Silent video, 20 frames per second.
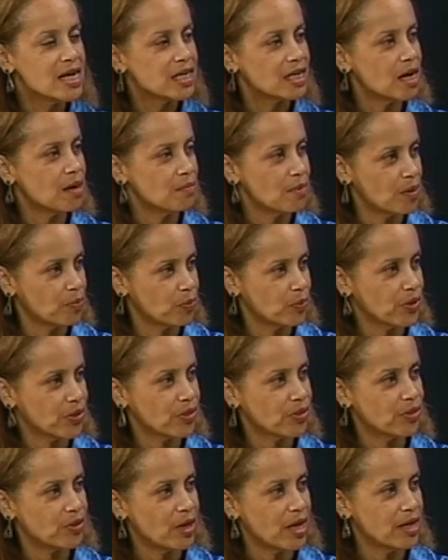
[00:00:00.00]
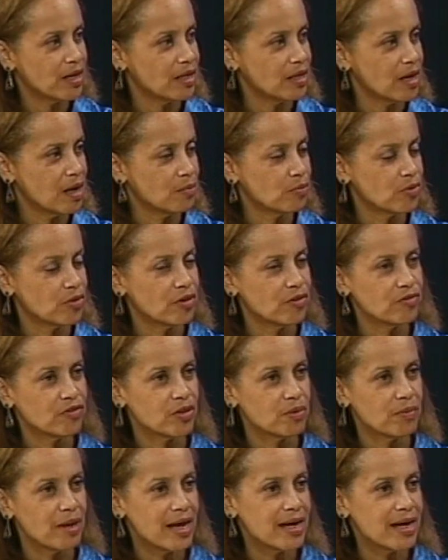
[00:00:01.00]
come up with any number of them.